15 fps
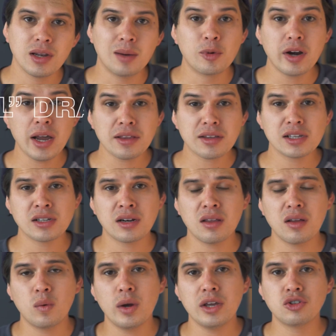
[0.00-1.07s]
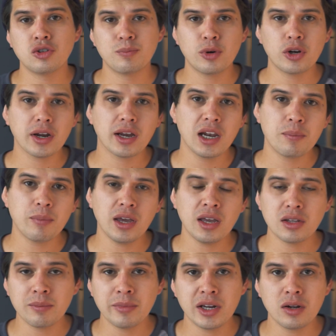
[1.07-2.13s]
Number eight is another way to put a clip
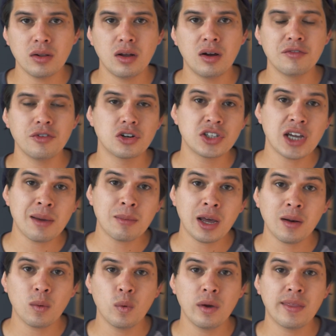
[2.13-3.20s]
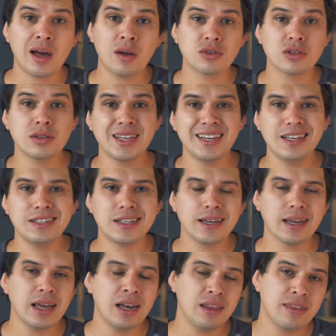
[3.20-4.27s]
in the middle of your timeline without
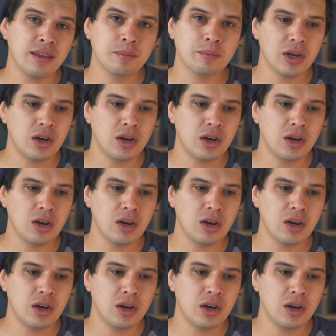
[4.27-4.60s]
deleting anything